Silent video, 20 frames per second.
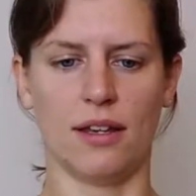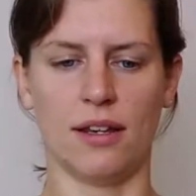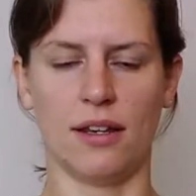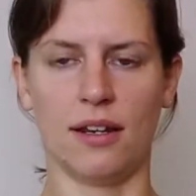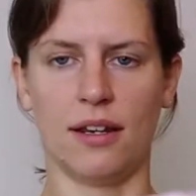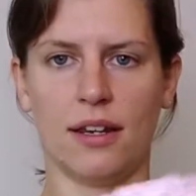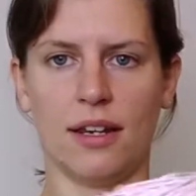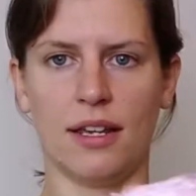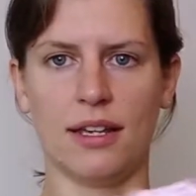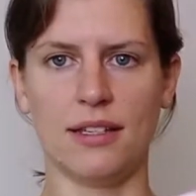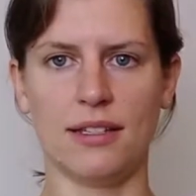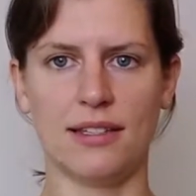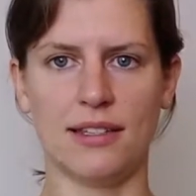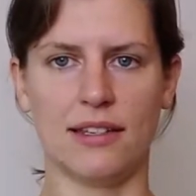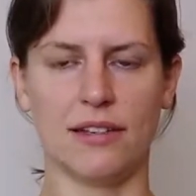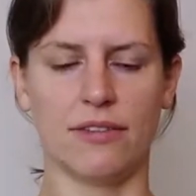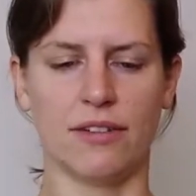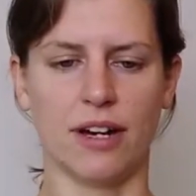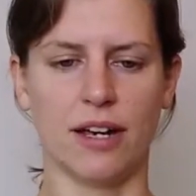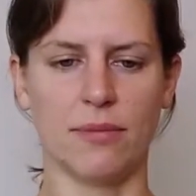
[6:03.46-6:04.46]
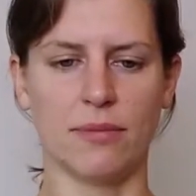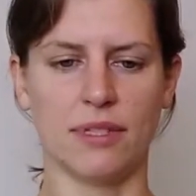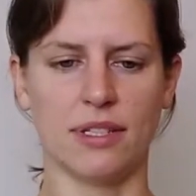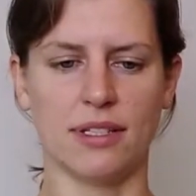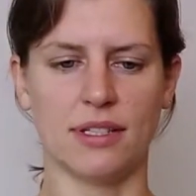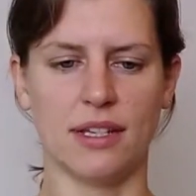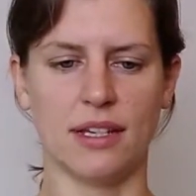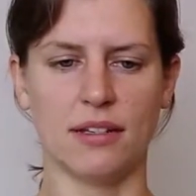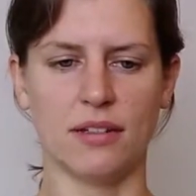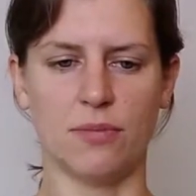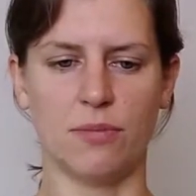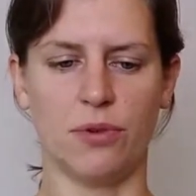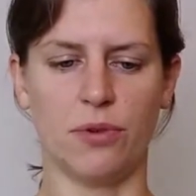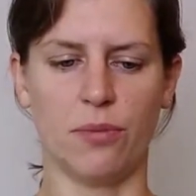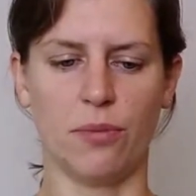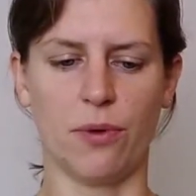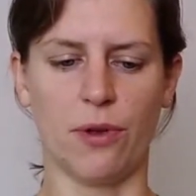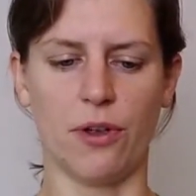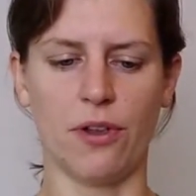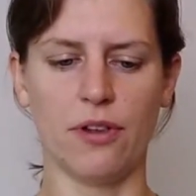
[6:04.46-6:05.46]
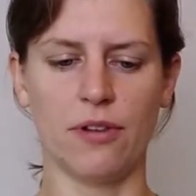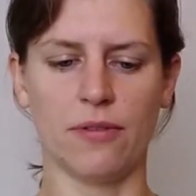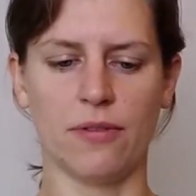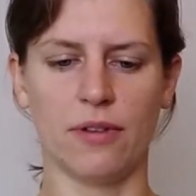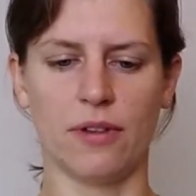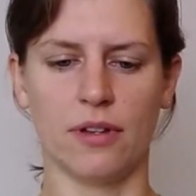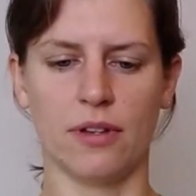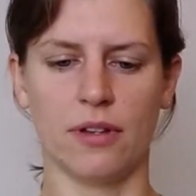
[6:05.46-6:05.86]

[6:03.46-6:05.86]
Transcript: nicely wrapped centre pull ball.